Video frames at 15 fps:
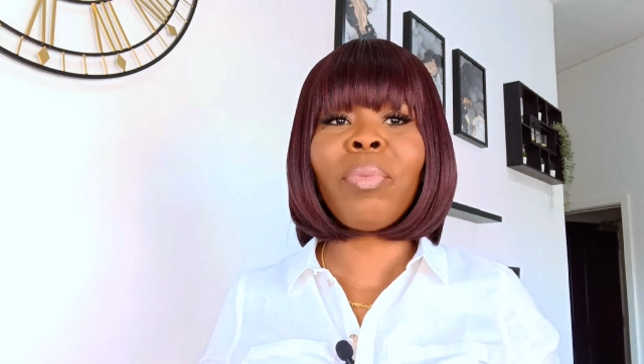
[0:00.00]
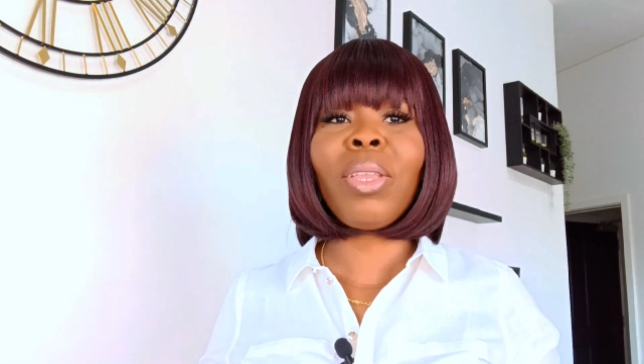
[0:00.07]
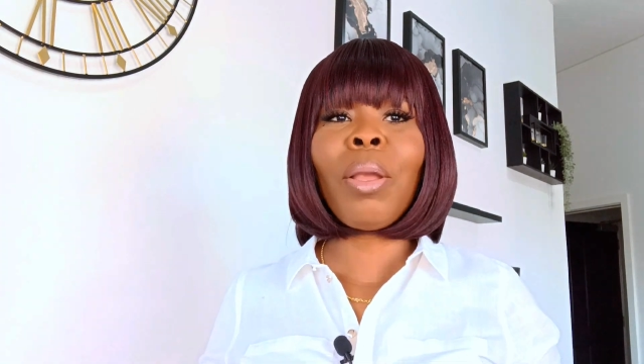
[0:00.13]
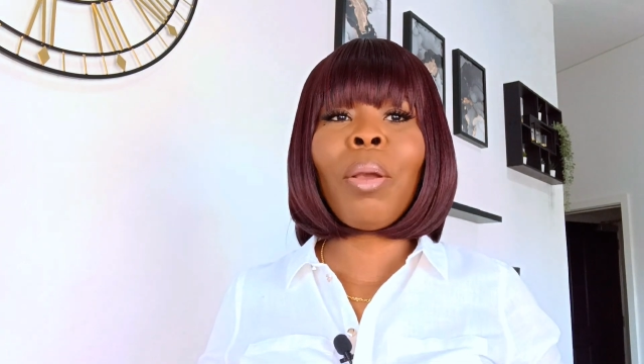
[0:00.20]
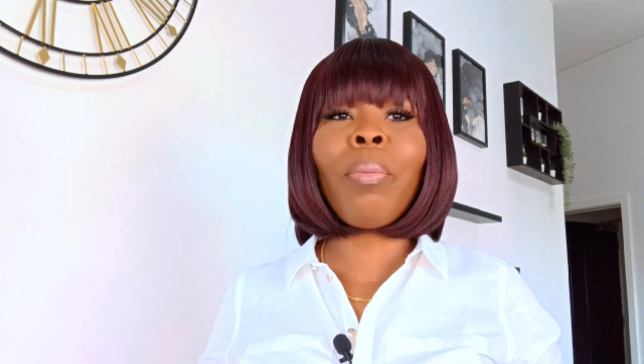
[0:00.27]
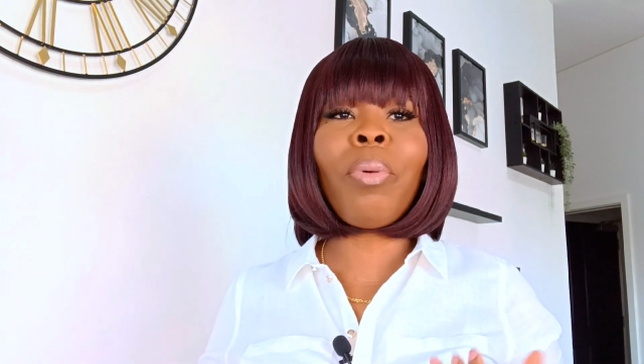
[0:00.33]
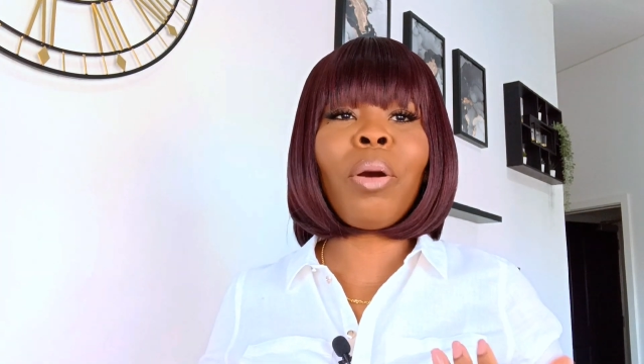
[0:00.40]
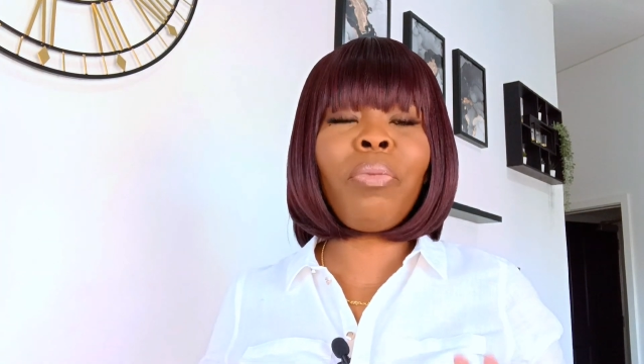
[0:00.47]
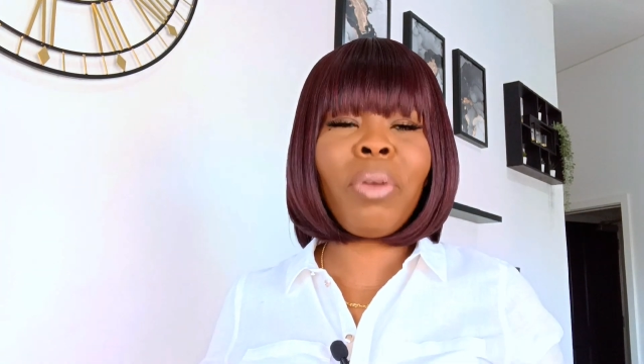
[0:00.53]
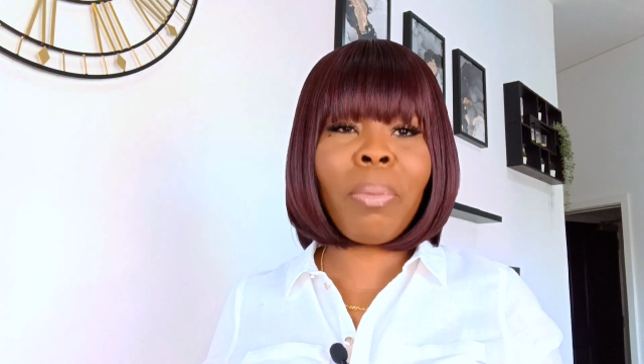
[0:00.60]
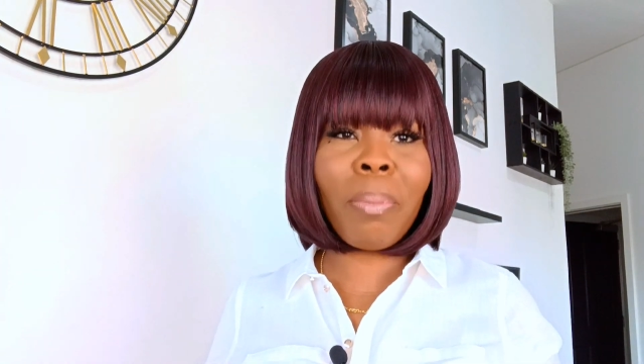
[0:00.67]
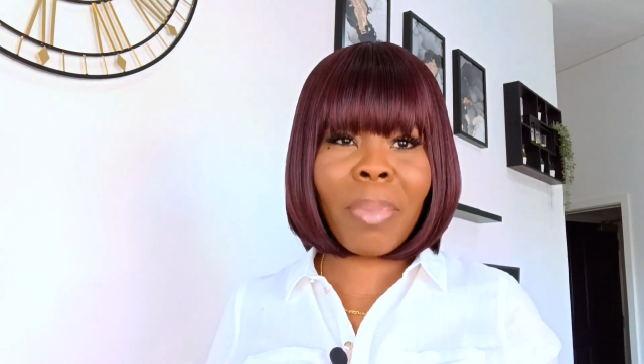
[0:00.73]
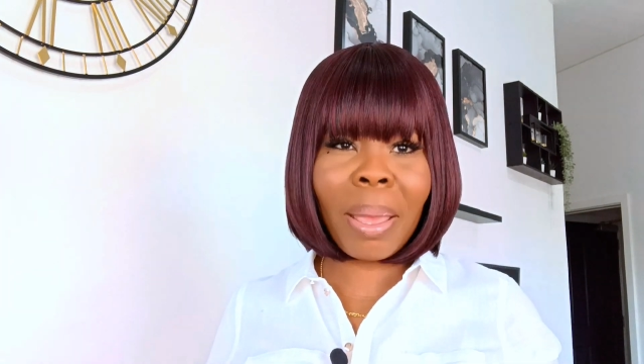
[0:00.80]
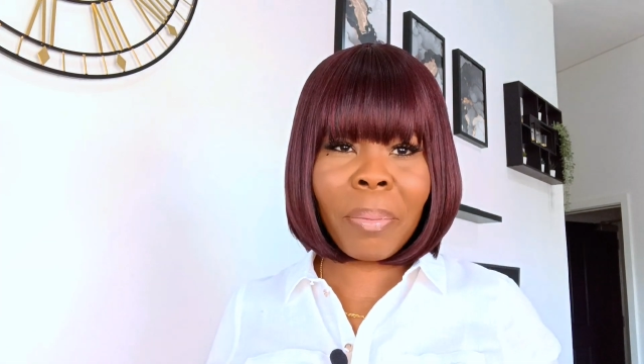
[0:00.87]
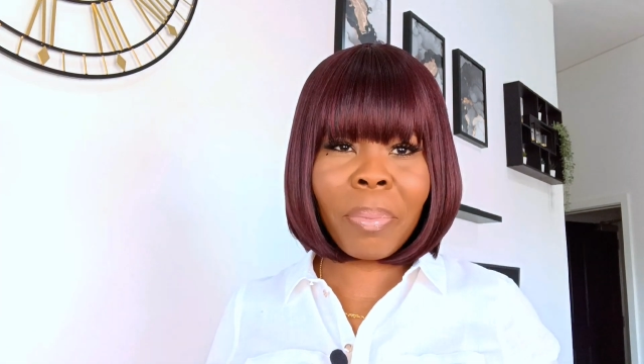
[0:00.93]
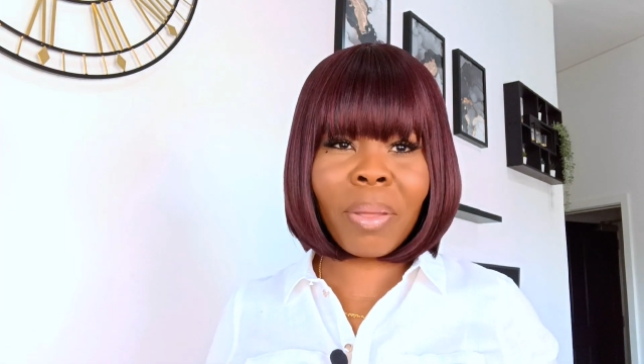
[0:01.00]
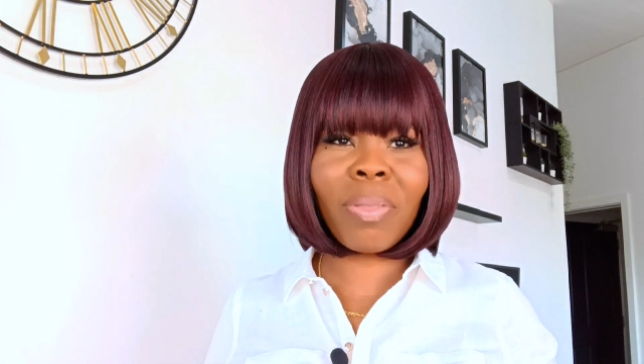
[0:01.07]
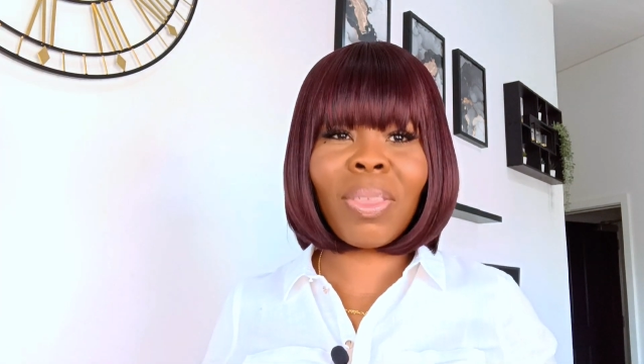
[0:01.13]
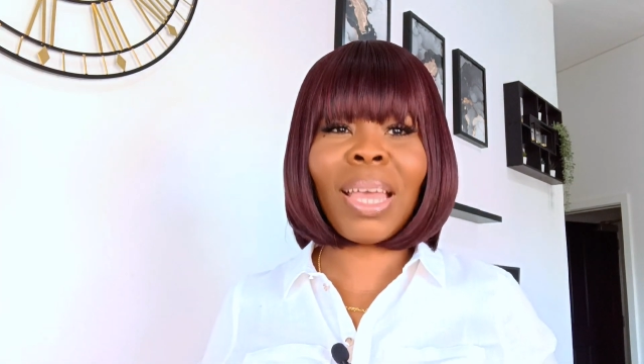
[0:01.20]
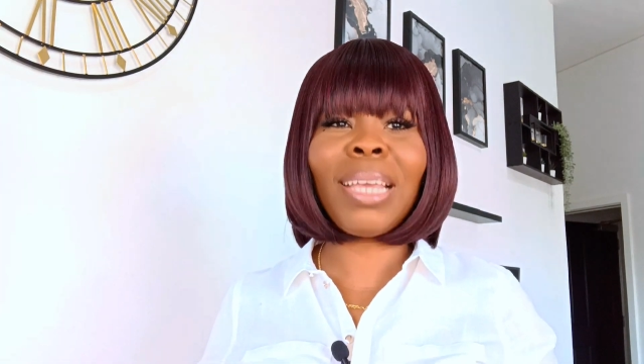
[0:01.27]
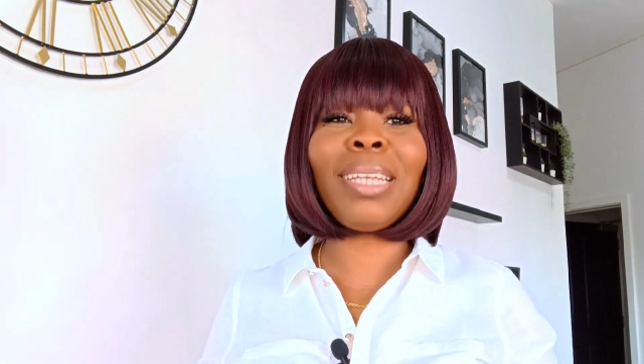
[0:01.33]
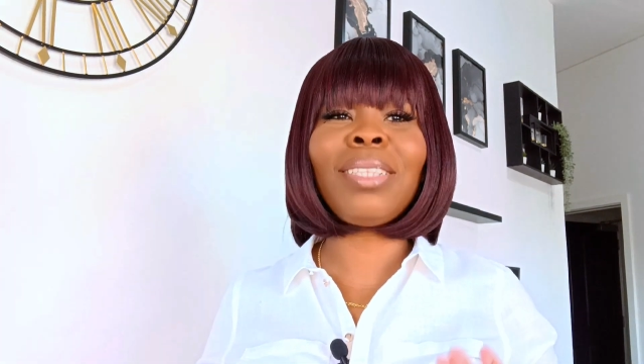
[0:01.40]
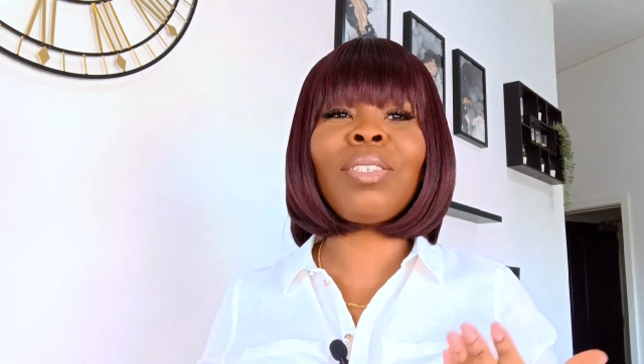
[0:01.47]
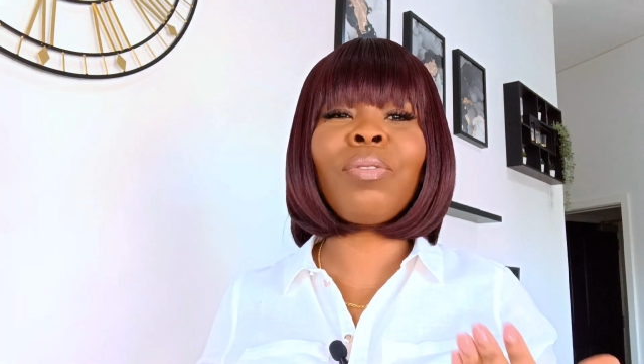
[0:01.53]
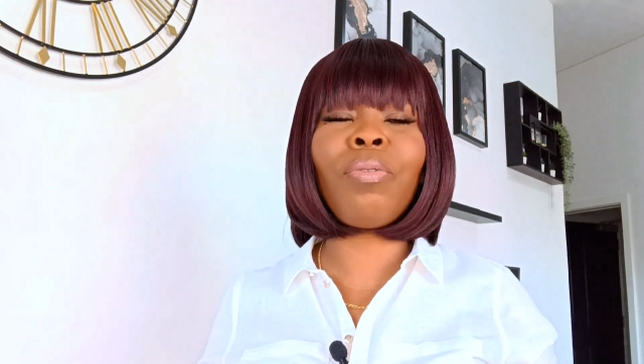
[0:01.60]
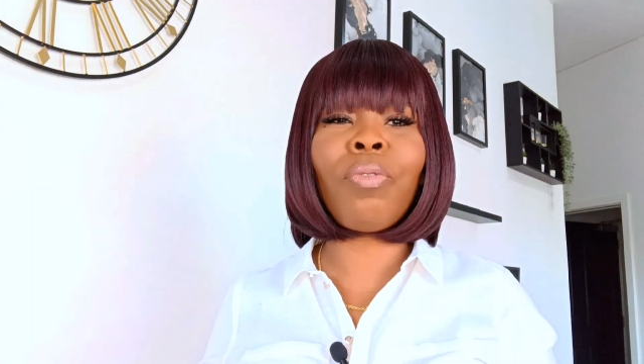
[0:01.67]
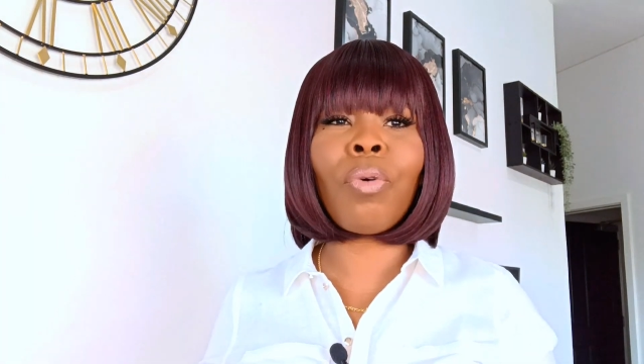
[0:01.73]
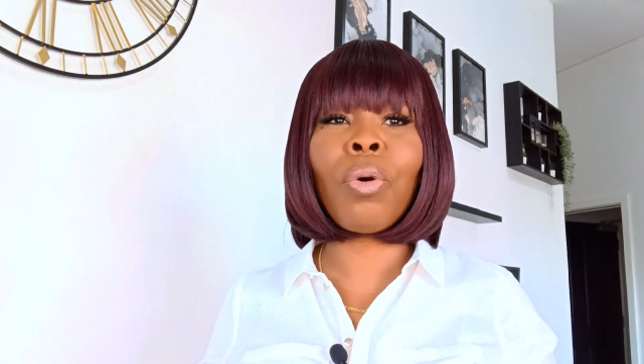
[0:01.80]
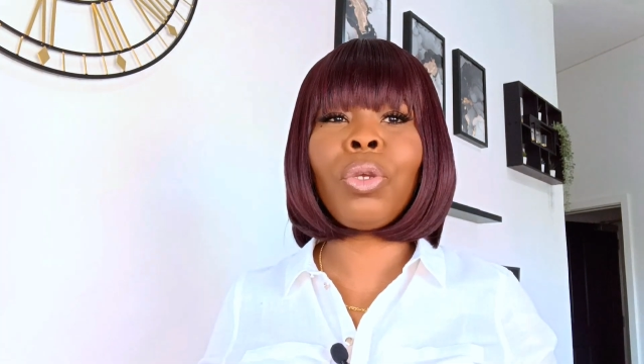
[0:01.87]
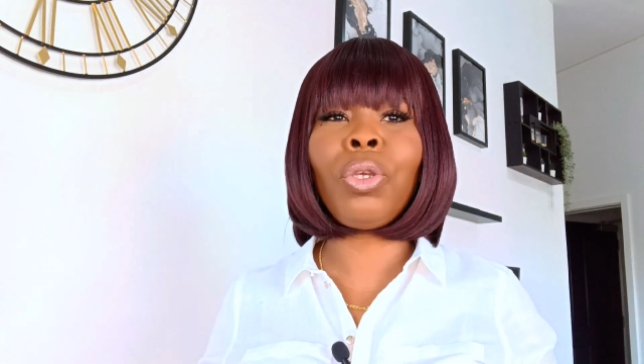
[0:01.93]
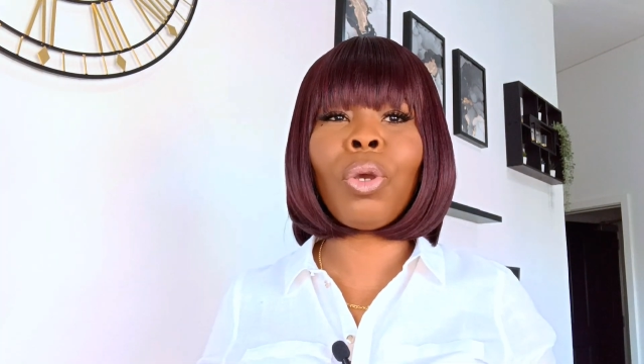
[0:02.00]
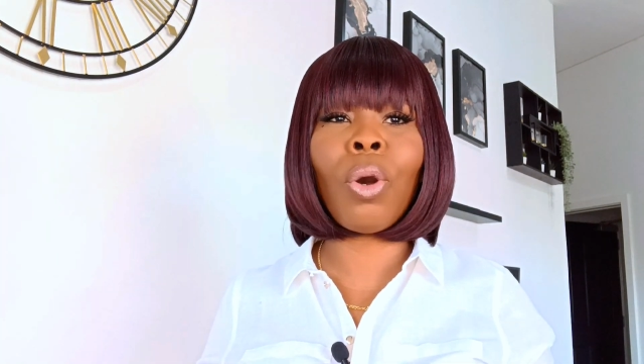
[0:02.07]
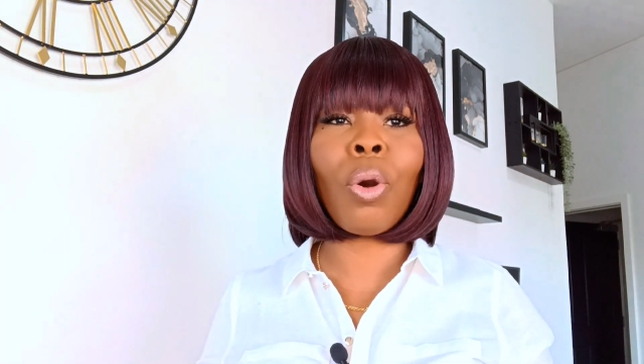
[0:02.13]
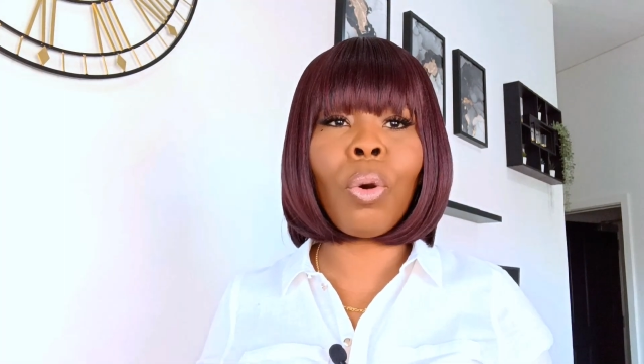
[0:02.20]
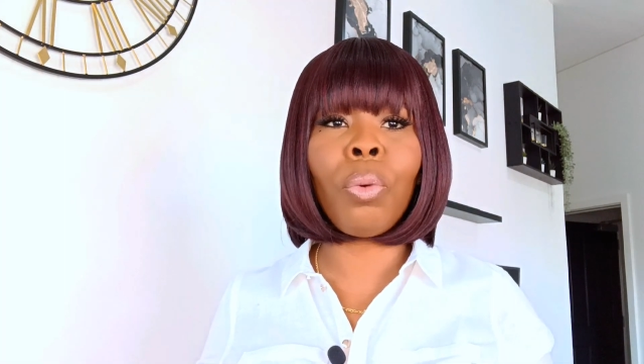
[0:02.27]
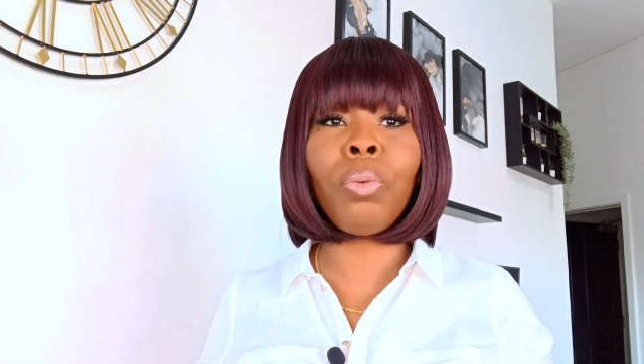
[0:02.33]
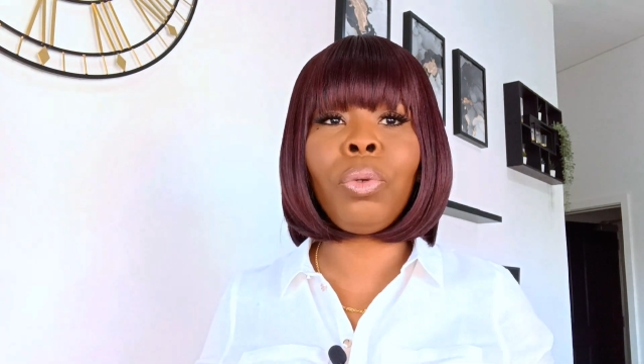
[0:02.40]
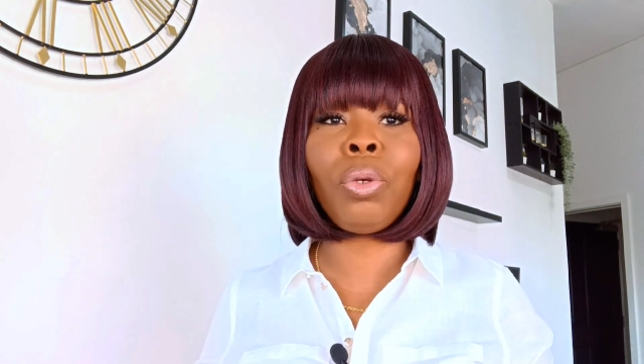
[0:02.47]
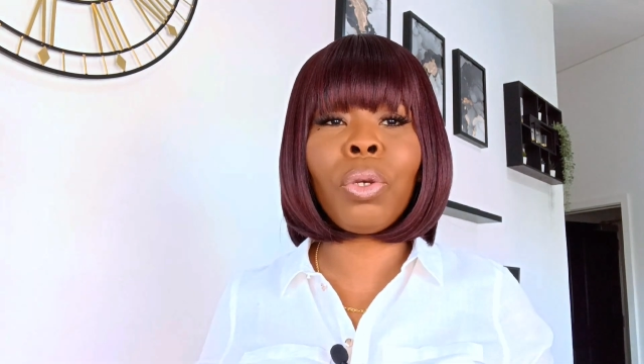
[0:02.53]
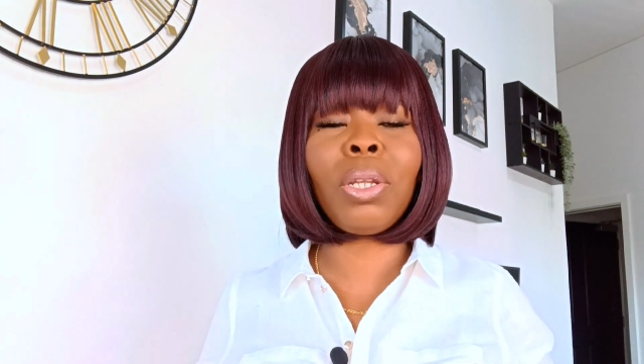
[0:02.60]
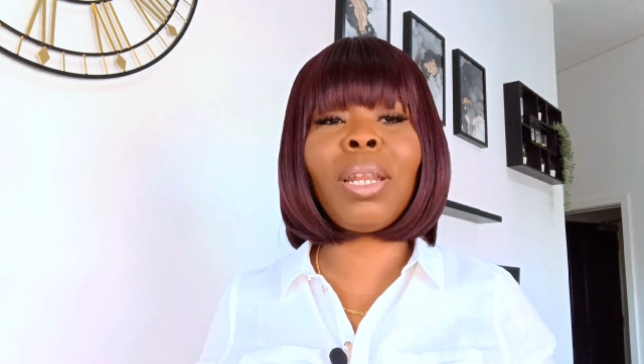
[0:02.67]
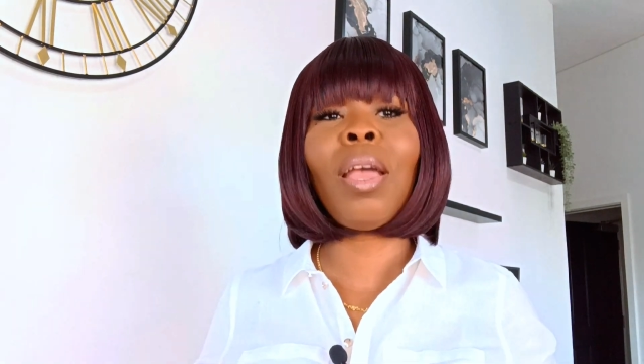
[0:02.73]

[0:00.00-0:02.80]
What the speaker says: But remember that it's for your own good.